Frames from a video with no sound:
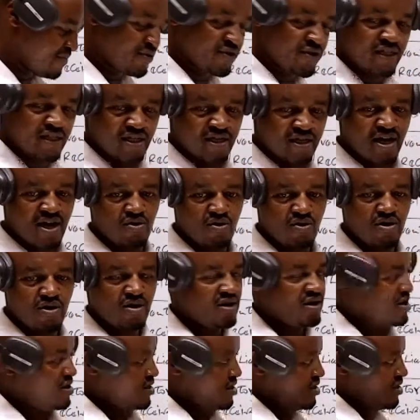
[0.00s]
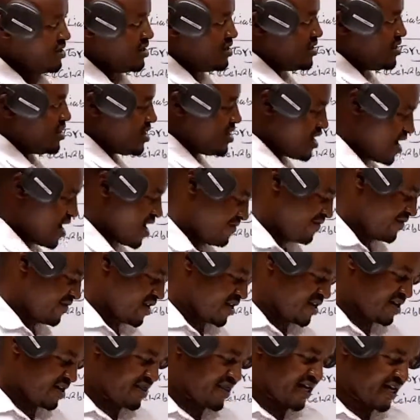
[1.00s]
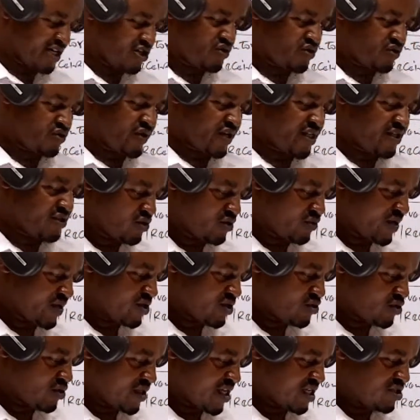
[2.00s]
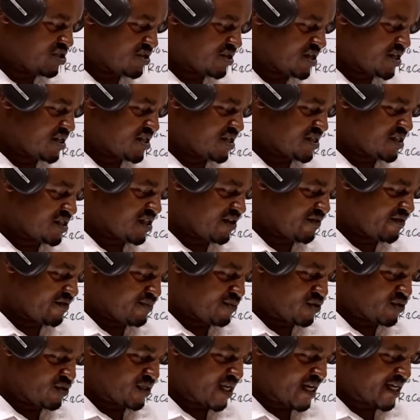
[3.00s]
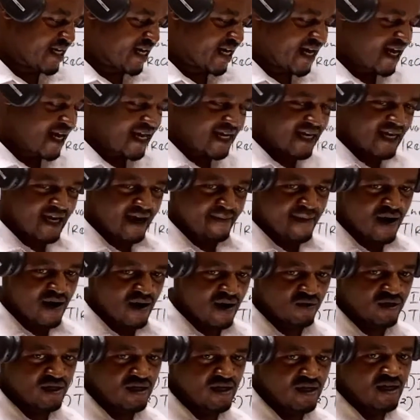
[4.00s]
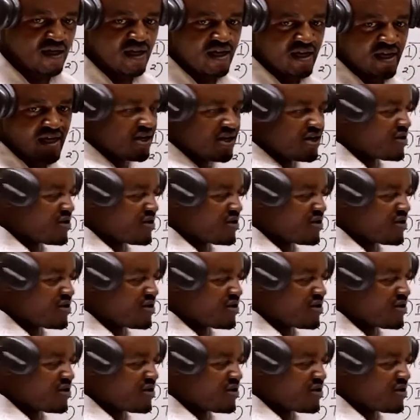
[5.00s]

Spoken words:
point now. Having that knowledge. So we are told the trade receivables had a carrying amount. In